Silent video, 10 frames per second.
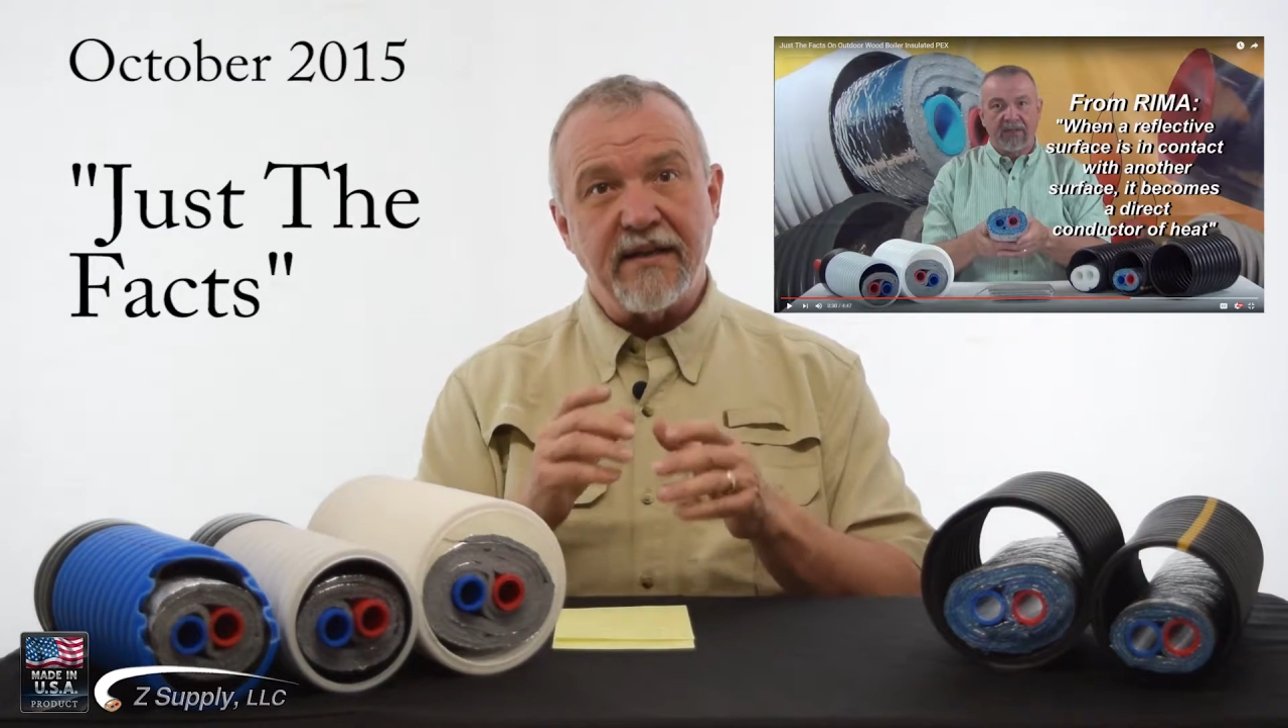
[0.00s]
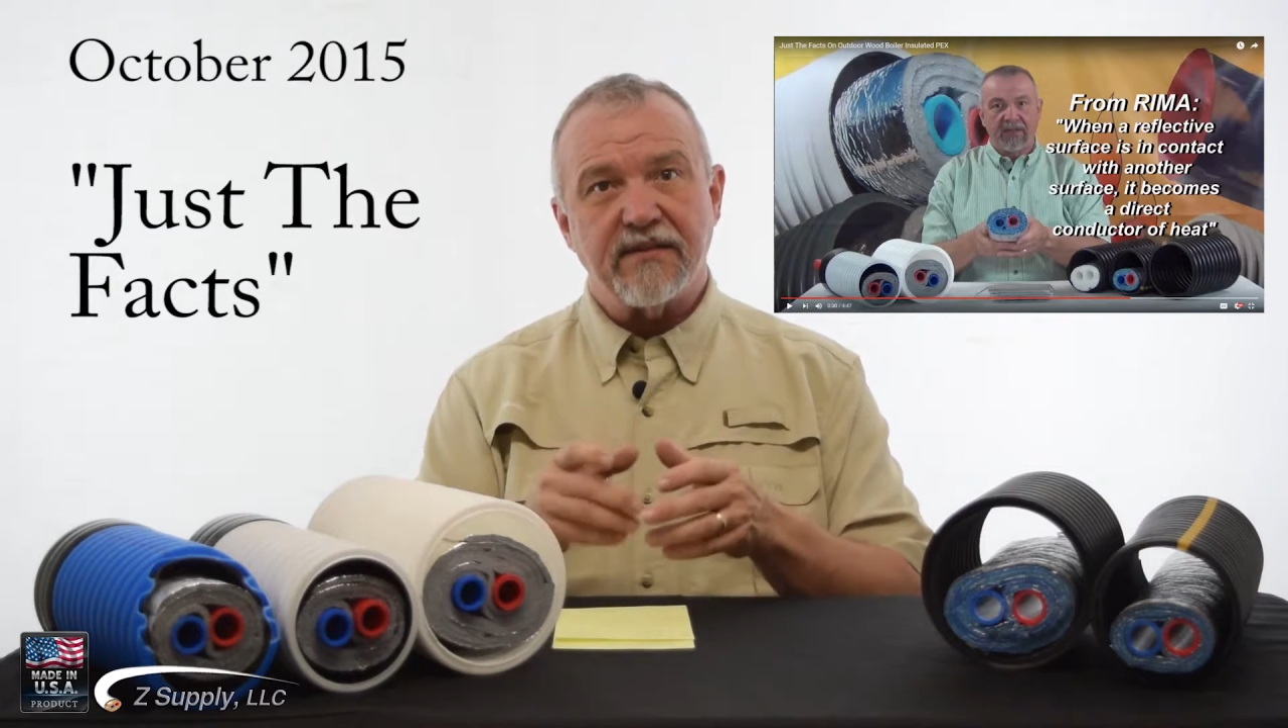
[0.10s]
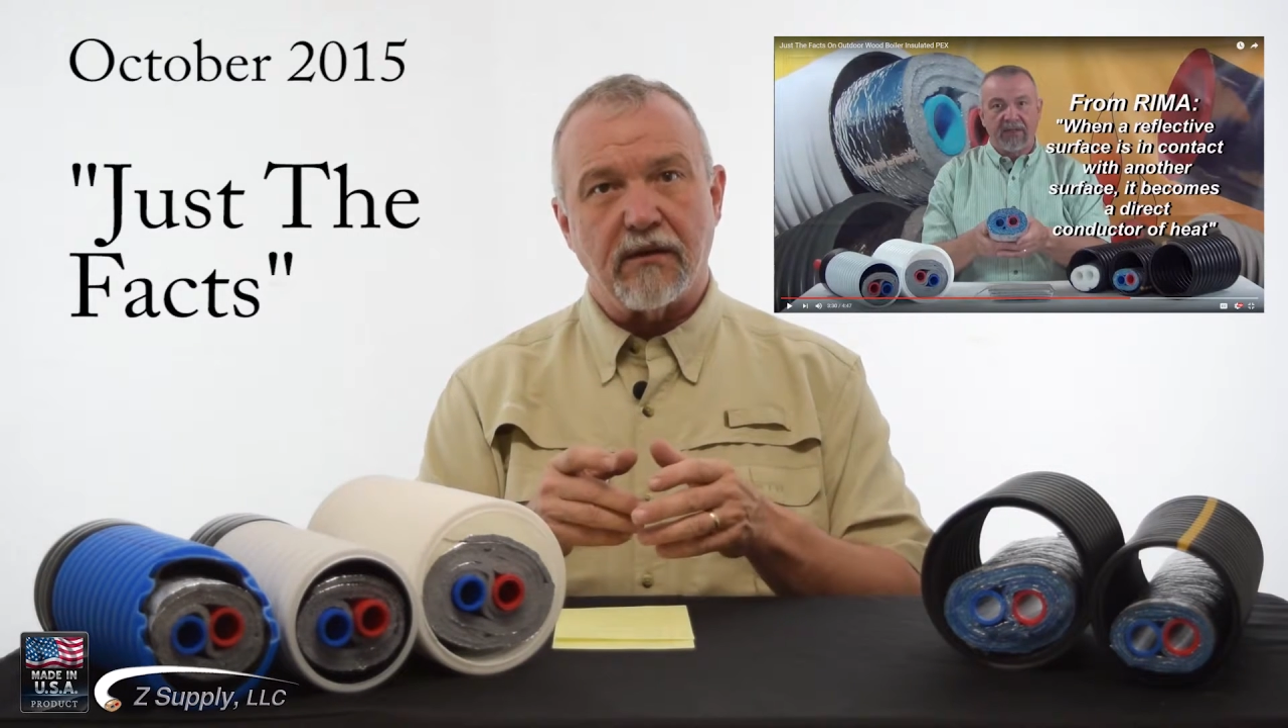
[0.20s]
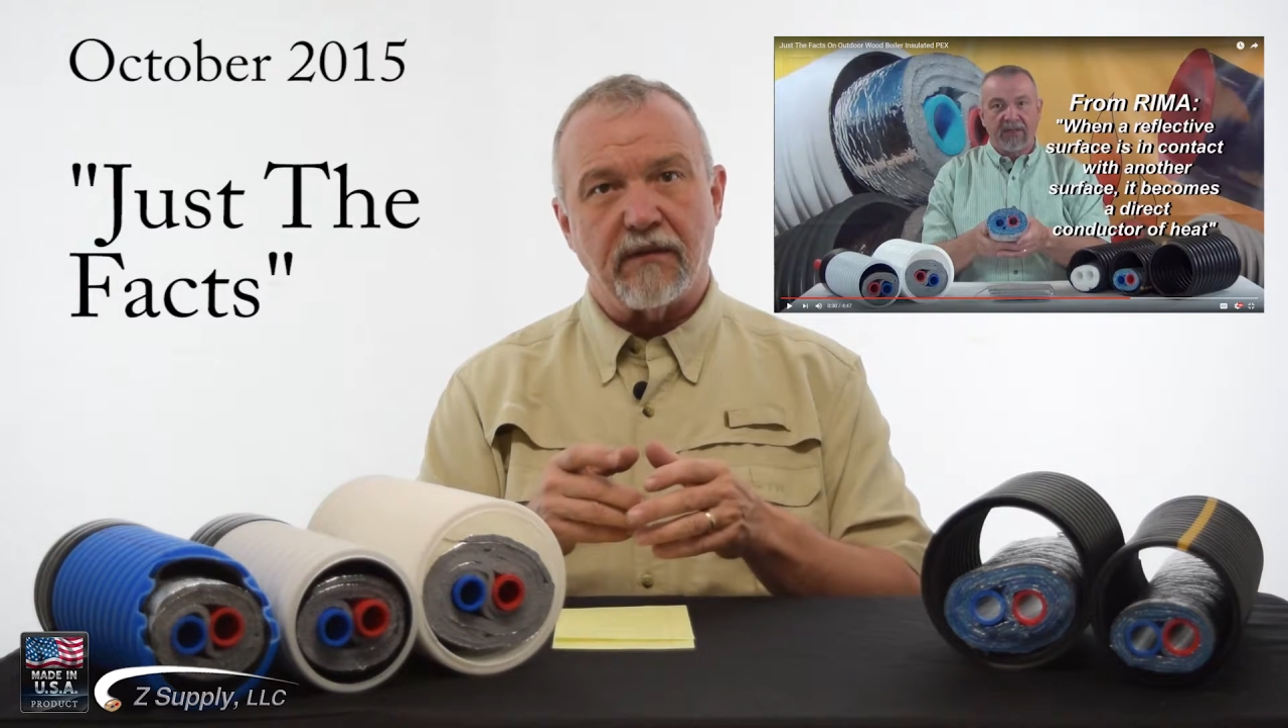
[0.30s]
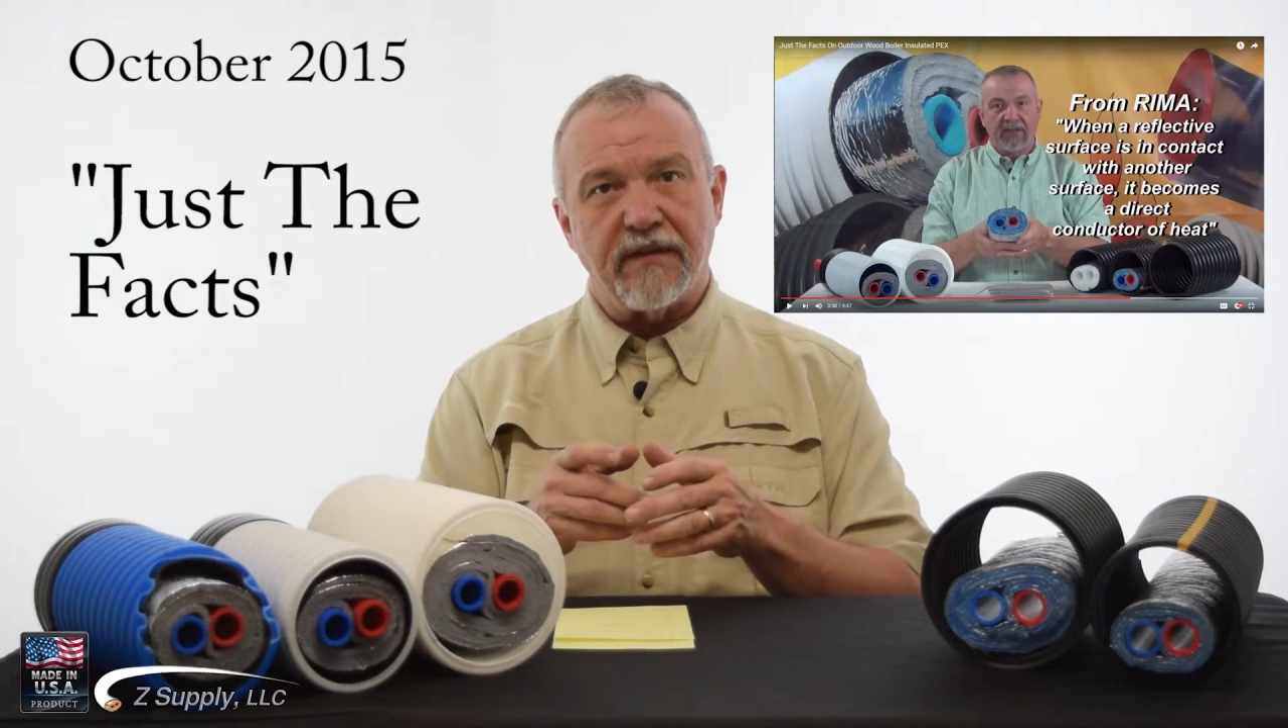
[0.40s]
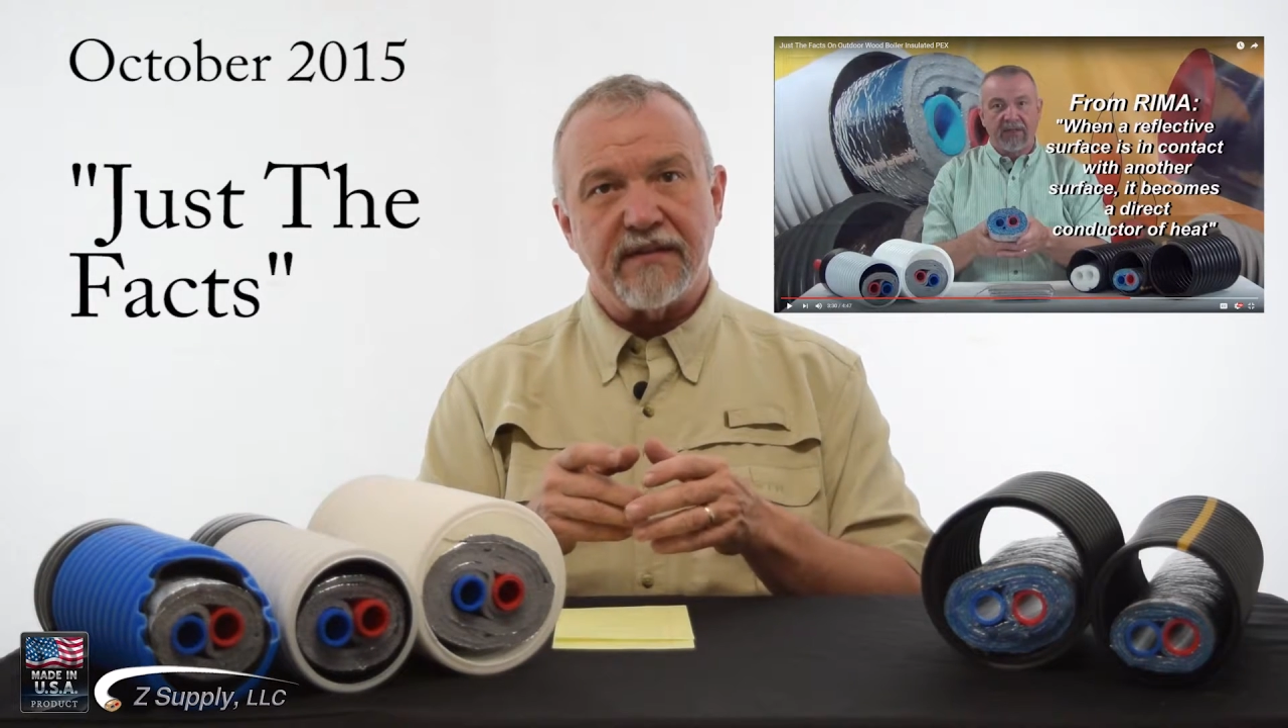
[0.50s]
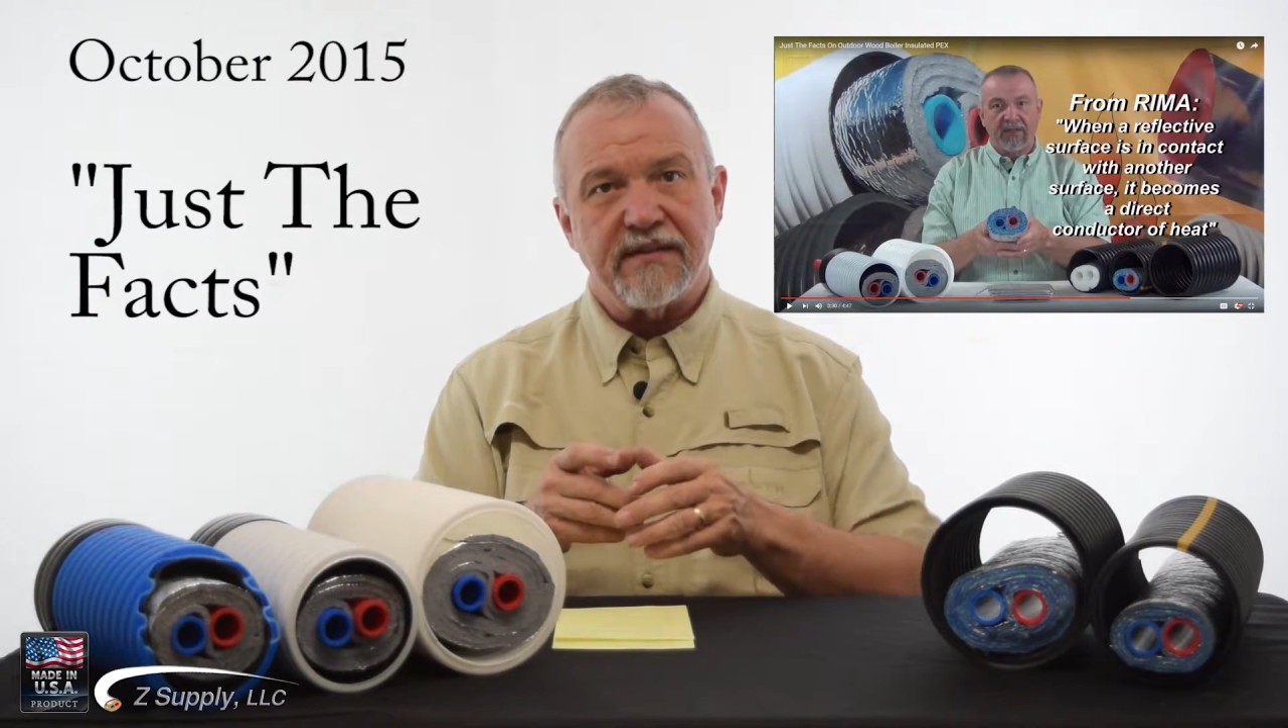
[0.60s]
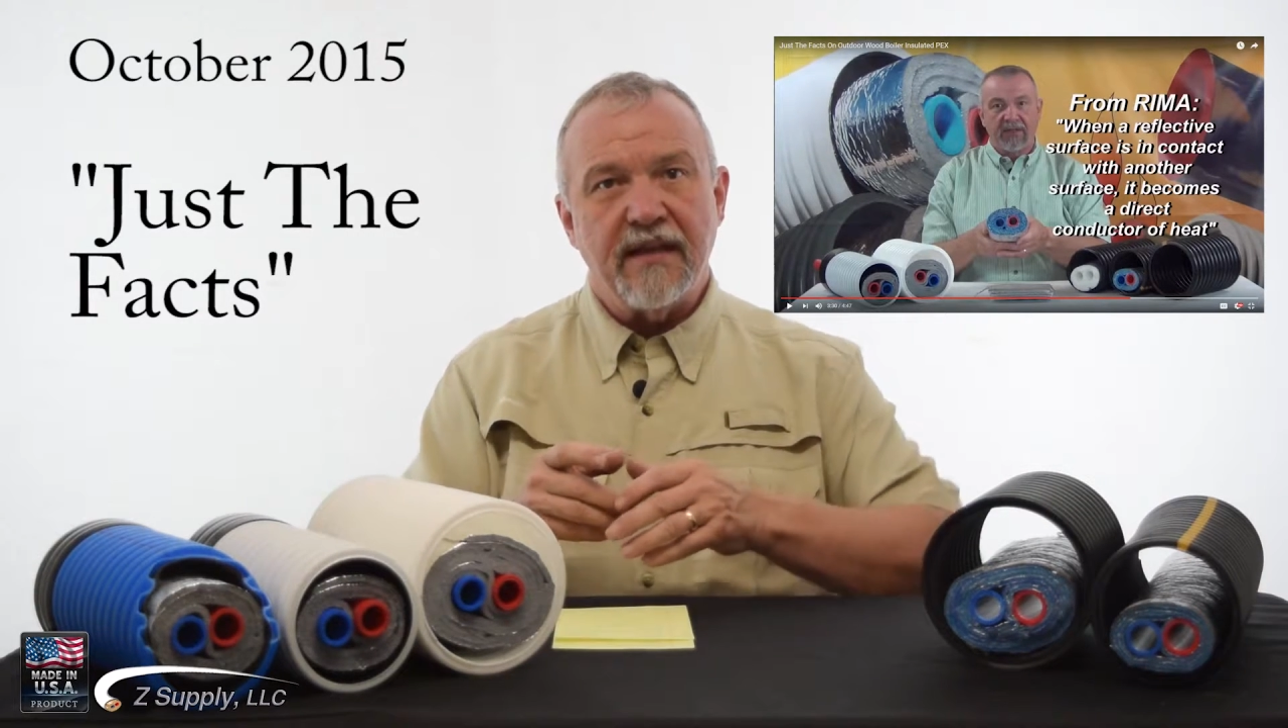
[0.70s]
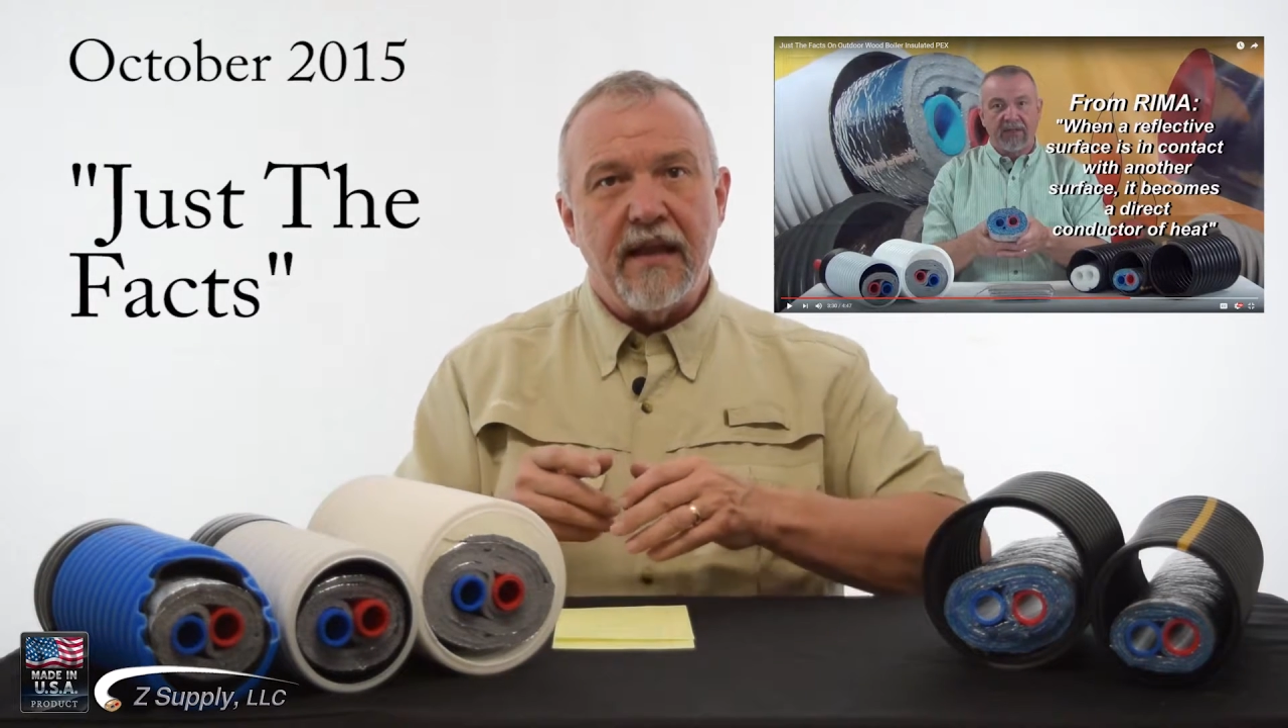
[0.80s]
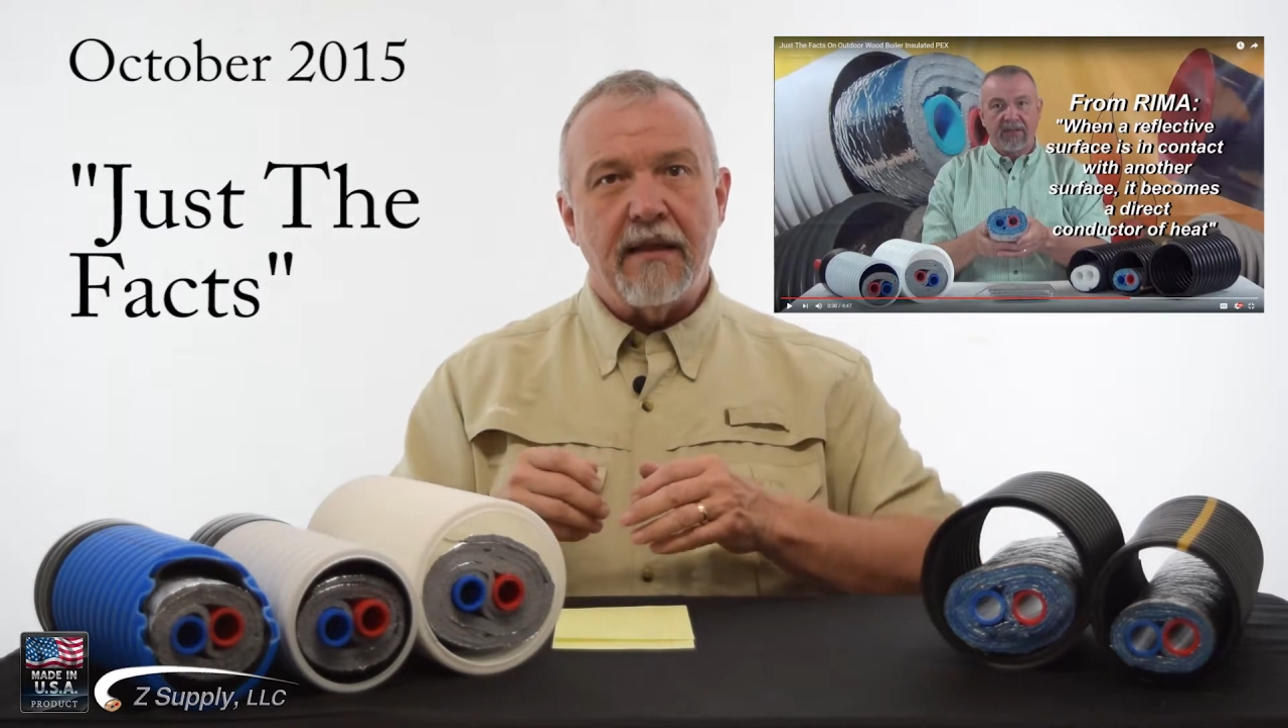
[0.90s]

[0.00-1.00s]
surface